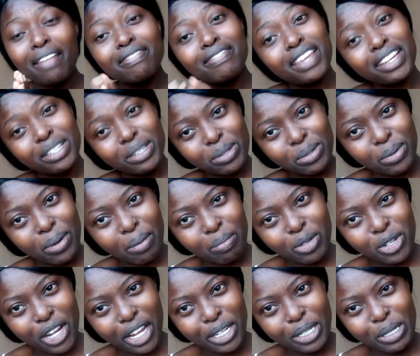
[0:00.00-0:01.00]
That is who I'm
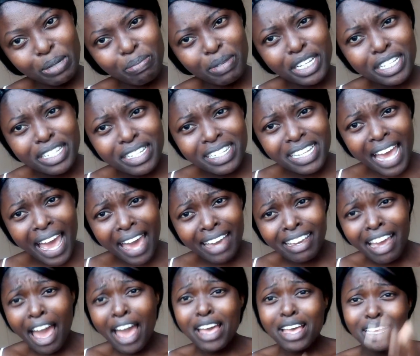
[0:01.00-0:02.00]
trying to be
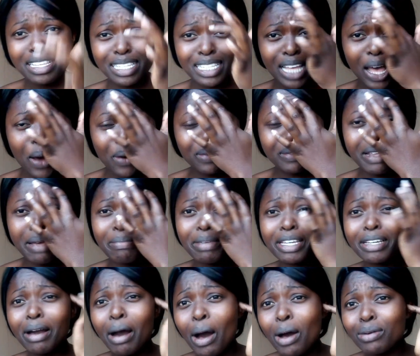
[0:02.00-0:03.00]
today. So let me
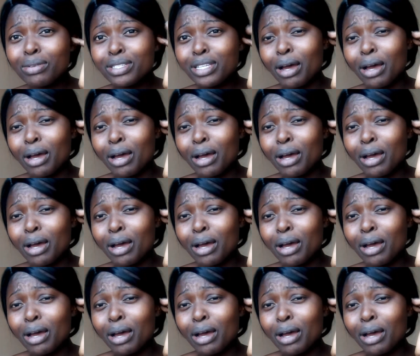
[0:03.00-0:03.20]
go